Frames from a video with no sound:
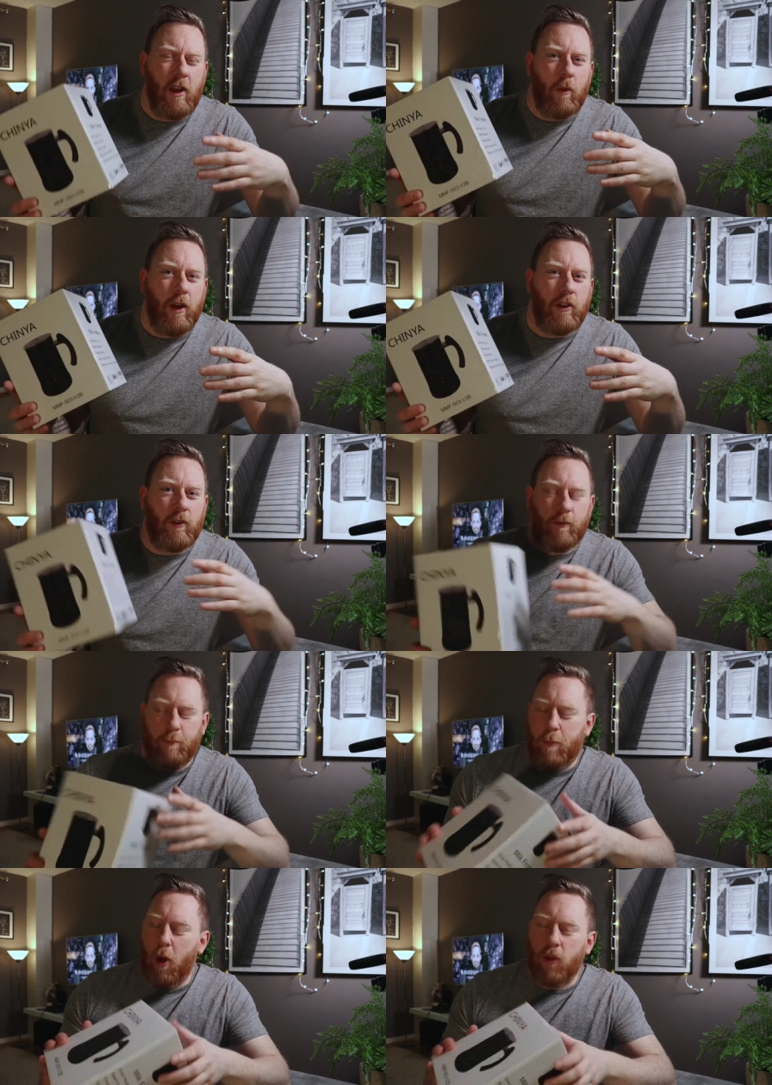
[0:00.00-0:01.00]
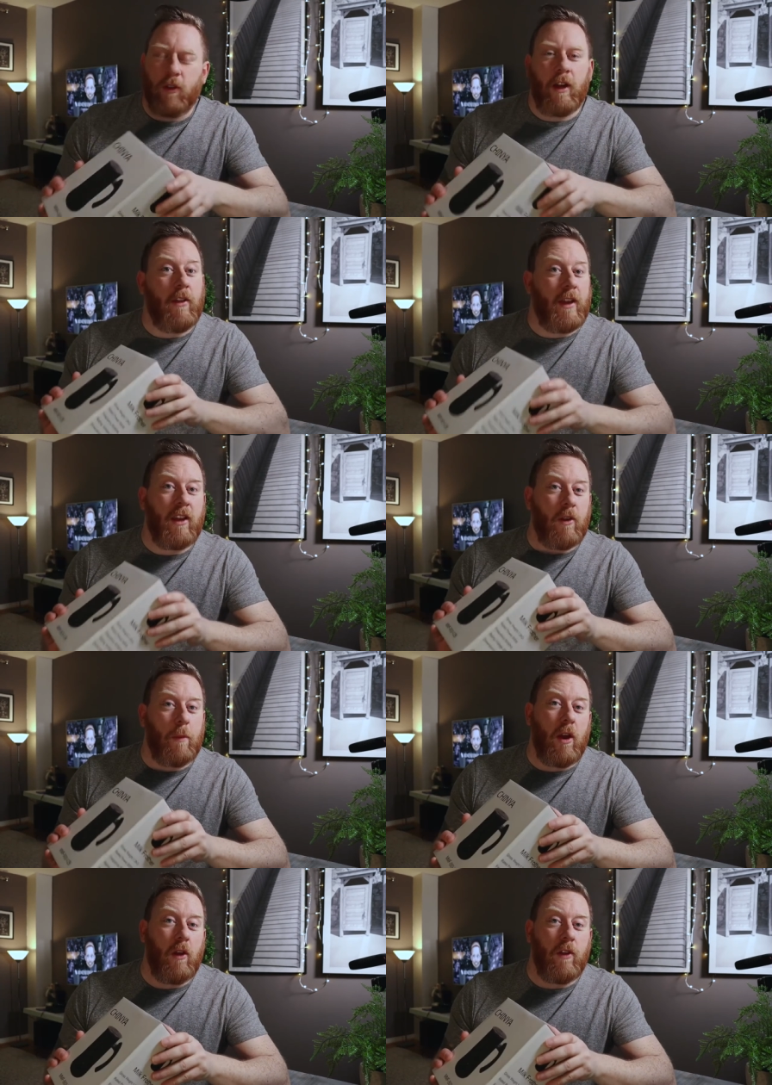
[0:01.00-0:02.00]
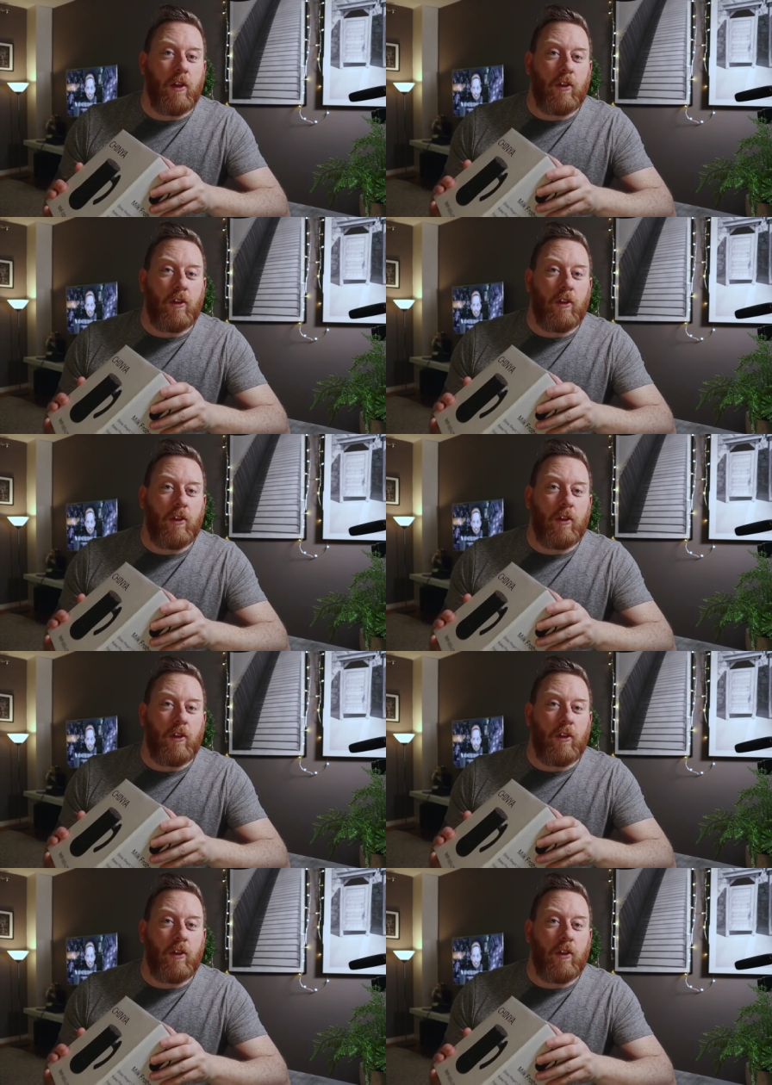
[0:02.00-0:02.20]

which personally I think is a bit over the